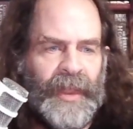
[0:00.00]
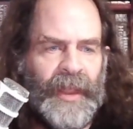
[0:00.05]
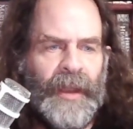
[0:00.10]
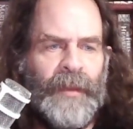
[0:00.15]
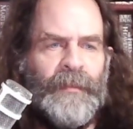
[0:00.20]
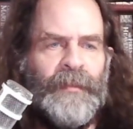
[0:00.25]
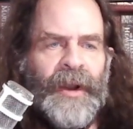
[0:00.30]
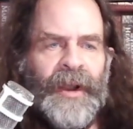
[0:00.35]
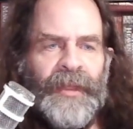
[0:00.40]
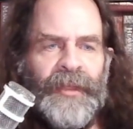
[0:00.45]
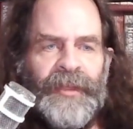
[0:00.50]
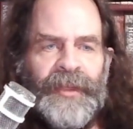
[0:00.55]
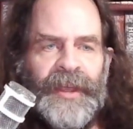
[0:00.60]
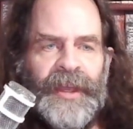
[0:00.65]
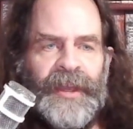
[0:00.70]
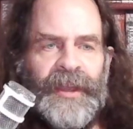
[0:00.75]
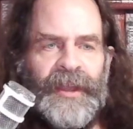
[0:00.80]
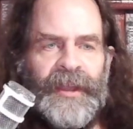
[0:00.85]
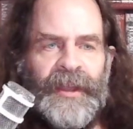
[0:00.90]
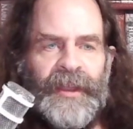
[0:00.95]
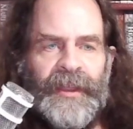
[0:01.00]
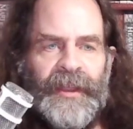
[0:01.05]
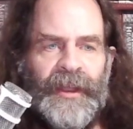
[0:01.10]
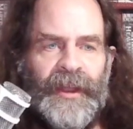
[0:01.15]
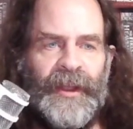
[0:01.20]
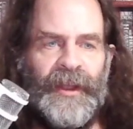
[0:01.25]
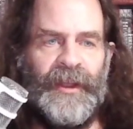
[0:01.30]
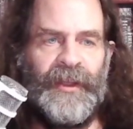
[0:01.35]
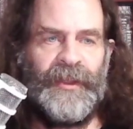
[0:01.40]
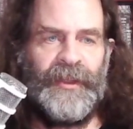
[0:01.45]
But the
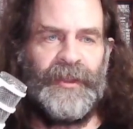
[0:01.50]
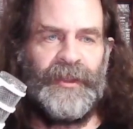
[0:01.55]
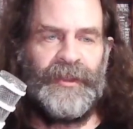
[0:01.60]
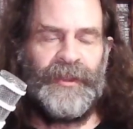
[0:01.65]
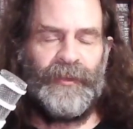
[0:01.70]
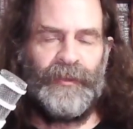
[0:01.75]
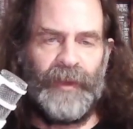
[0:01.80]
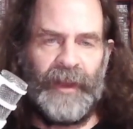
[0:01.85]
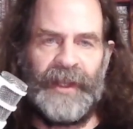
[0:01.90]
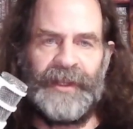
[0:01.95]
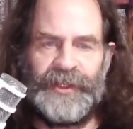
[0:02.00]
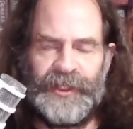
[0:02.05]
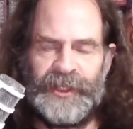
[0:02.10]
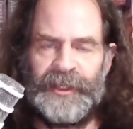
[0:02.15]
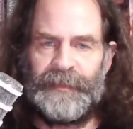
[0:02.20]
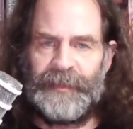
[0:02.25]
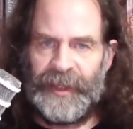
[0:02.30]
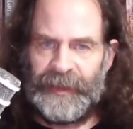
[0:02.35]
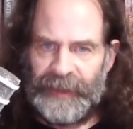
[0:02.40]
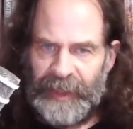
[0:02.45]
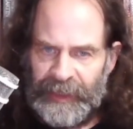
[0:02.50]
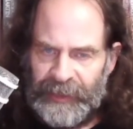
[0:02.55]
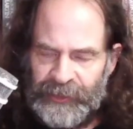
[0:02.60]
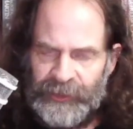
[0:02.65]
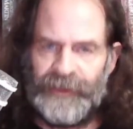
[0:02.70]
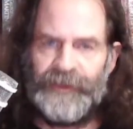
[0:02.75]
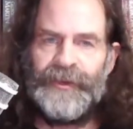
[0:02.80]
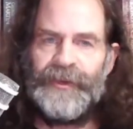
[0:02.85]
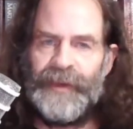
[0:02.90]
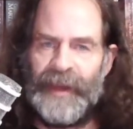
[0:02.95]
relationship that they
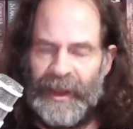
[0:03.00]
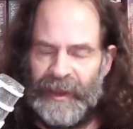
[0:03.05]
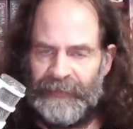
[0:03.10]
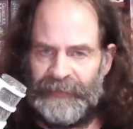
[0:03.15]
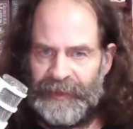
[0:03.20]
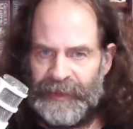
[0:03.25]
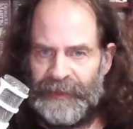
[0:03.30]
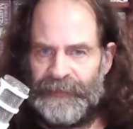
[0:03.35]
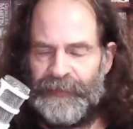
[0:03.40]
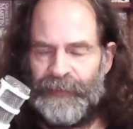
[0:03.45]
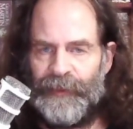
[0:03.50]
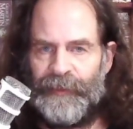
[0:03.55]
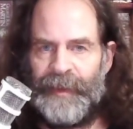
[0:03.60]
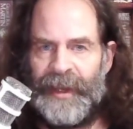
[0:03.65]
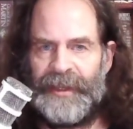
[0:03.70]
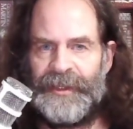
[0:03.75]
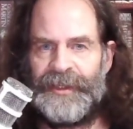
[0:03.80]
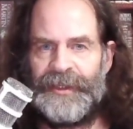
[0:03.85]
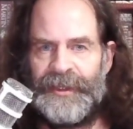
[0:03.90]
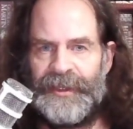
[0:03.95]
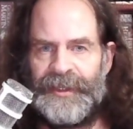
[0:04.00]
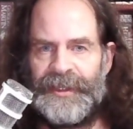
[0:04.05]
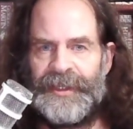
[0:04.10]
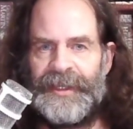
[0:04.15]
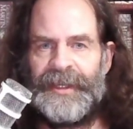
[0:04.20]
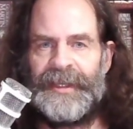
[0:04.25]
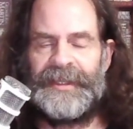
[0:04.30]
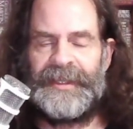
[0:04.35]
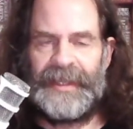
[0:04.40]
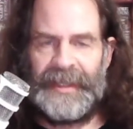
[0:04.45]
do have to the formation of
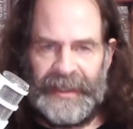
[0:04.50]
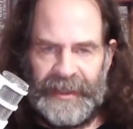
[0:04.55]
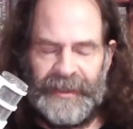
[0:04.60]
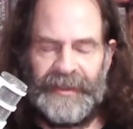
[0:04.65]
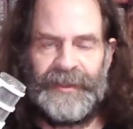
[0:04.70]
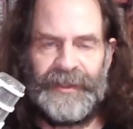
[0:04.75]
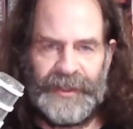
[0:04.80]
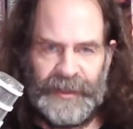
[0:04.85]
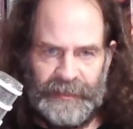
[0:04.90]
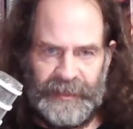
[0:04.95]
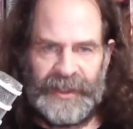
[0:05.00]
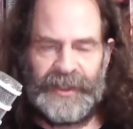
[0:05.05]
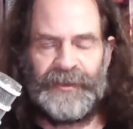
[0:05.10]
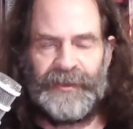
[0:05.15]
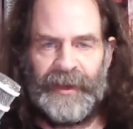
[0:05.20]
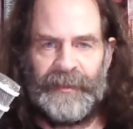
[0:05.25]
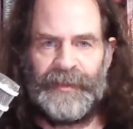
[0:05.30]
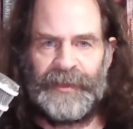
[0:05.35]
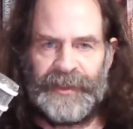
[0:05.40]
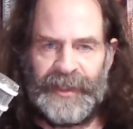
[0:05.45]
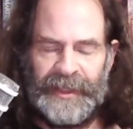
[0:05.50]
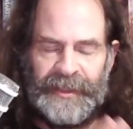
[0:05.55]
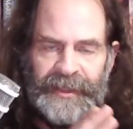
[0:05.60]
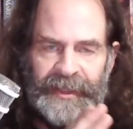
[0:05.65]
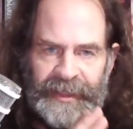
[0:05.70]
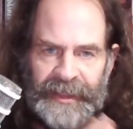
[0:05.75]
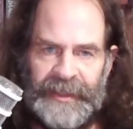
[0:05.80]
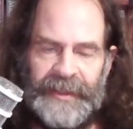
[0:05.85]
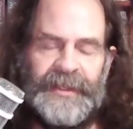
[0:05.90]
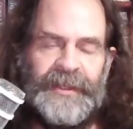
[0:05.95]
disease is
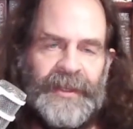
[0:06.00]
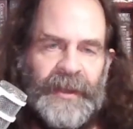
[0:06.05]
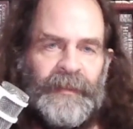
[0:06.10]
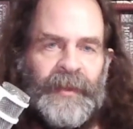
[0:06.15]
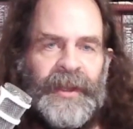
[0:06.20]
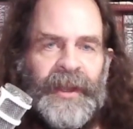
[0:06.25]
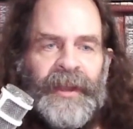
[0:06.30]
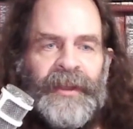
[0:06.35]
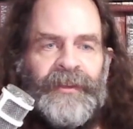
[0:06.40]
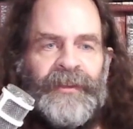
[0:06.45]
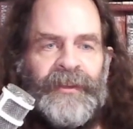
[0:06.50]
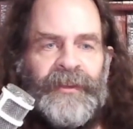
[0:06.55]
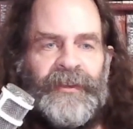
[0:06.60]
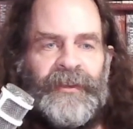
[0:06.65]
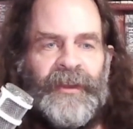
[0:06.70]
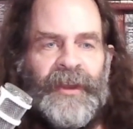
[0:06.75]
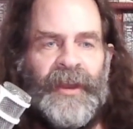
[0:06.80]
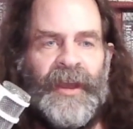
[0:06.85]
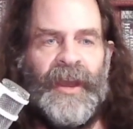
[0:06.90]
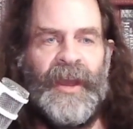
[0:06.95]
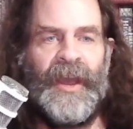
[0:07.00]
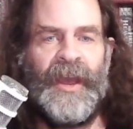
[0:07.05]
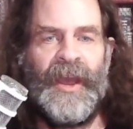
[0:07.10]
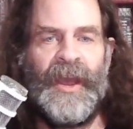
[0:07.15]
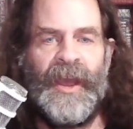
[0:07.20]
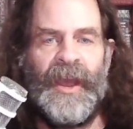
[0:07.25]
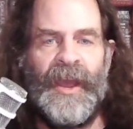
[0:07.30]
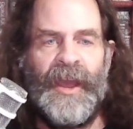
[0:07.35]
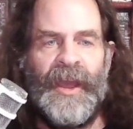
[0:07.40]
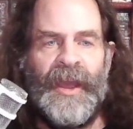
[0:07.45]
misrepresented in some cases.
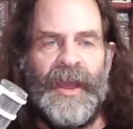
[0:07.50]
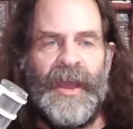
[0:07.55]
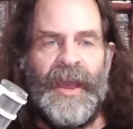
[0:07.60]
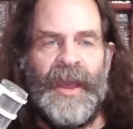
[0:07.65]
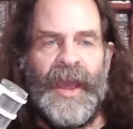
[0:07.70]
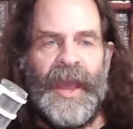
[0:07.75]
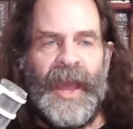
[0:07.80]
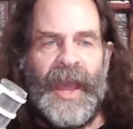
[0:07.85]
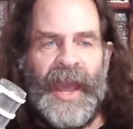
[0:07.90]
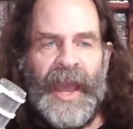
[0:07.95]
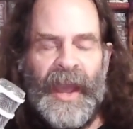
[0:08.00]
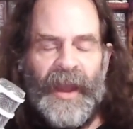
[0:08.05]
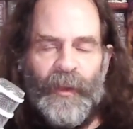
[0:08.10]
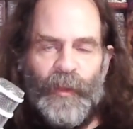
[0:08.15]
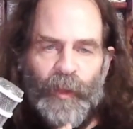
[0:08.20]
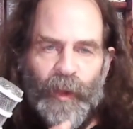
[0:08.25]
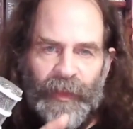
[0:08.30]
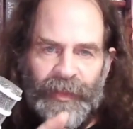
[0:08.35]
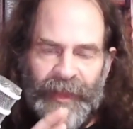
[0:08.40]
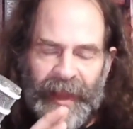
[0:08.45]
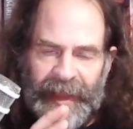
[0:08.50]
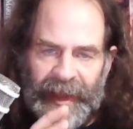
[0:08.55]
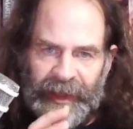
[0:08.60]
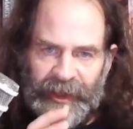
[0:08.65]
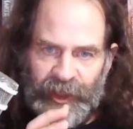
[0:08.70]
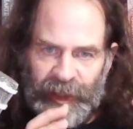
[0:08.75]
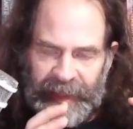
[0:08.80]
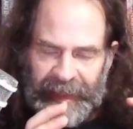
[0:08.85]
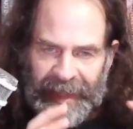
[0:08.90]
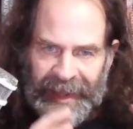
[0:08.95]
And what they
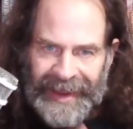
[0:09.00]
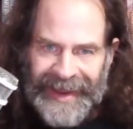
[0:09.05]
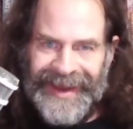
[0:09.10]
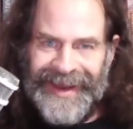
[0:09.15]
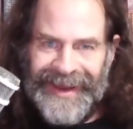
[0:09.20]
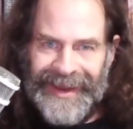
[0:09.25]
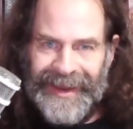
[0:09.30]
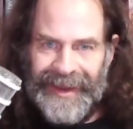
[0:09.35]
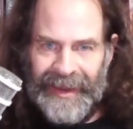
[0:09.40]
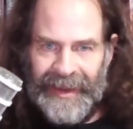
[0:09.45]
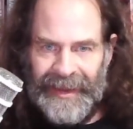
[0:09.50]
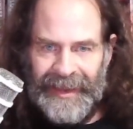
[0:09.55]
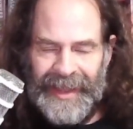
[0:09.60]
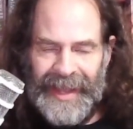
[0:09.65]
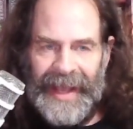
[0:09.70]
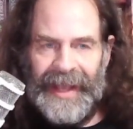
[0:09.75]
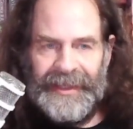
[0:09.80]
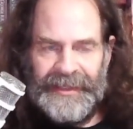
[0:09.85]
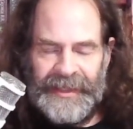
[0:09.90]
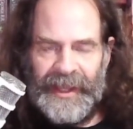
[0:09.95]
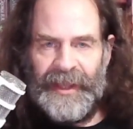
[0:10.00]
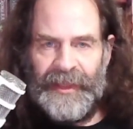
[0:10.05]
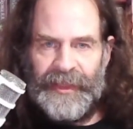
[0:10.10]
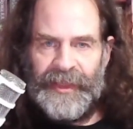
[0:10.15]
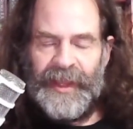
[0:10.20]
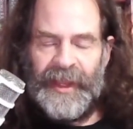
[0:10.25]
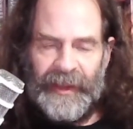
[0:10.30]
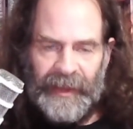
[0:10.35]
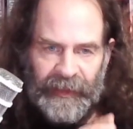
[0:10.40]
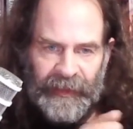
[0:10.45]
actually are as a
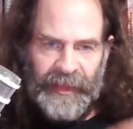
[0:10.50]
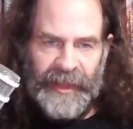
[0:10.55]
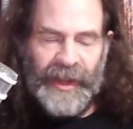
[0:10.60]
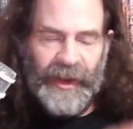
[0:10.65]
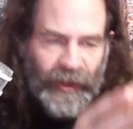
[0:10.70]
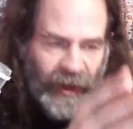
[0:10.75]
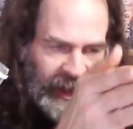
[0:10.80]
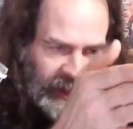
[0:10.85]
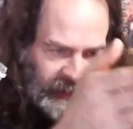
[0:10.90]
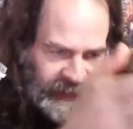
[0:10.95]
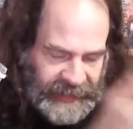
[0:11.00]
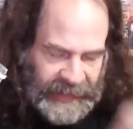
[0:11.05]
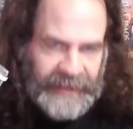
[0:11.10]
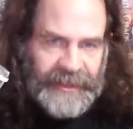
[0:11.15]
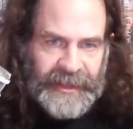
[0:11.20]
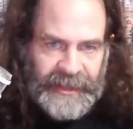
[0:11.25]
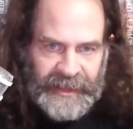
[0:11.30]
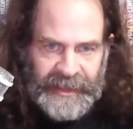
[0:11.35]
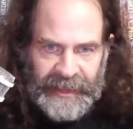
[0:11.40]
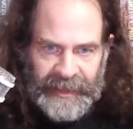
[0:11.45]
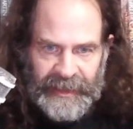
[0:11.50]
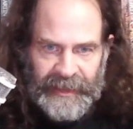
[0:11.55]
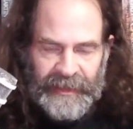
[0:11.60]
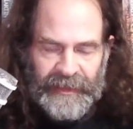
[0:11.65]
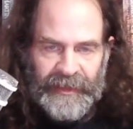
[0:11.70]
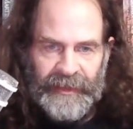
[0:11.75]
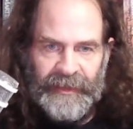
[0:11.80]
thing, their identity,